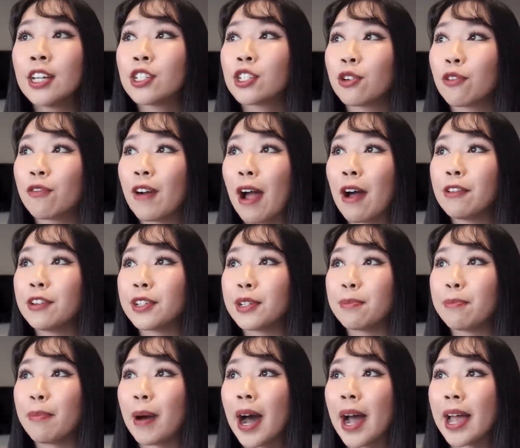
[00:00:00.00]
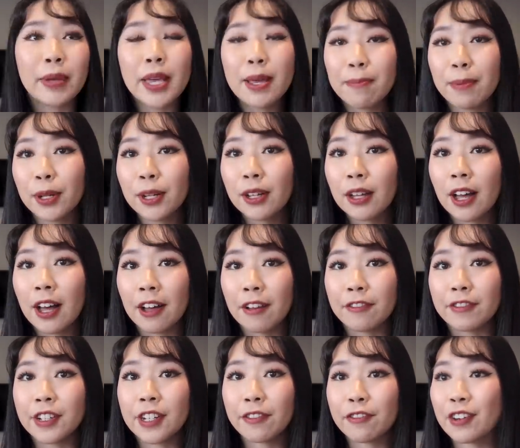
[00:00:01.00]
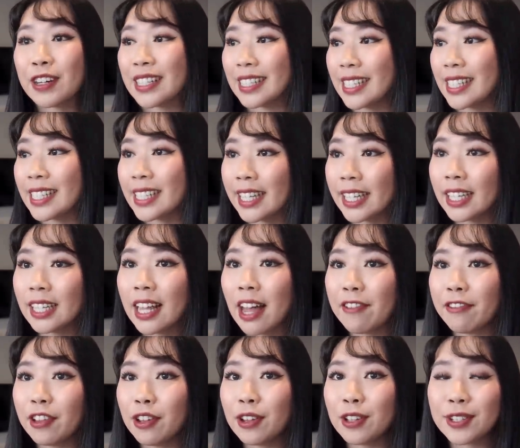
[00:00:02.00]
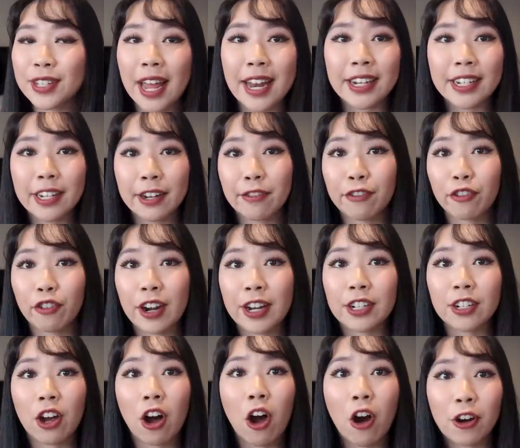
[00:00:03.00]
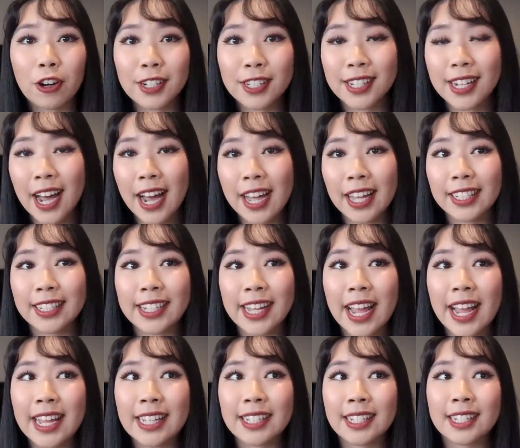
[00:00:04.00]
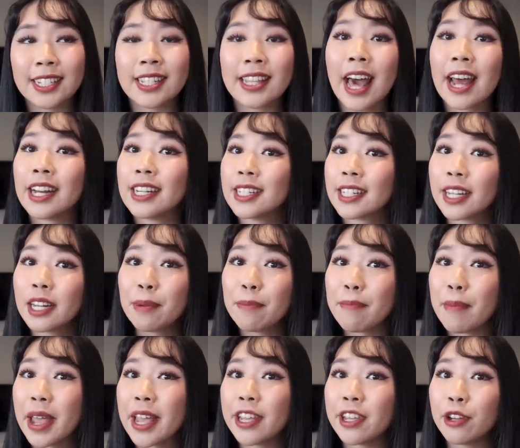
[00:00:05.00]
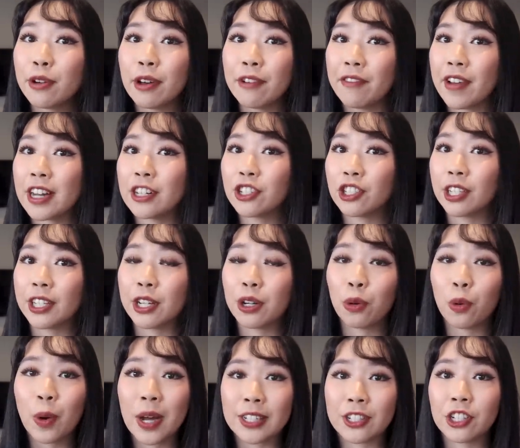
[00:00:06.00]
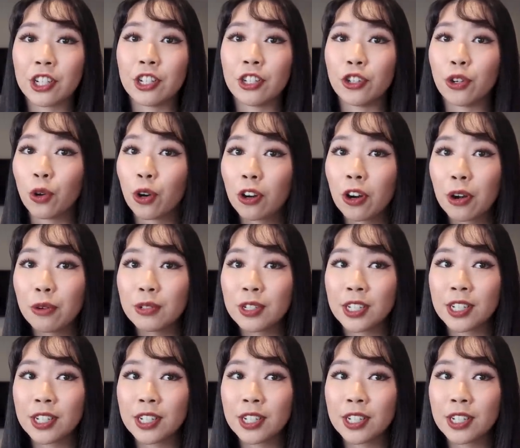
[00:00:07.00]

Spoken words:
surrounded by people of different skill levels and different art style tastes that it's gonna make you eventually question your own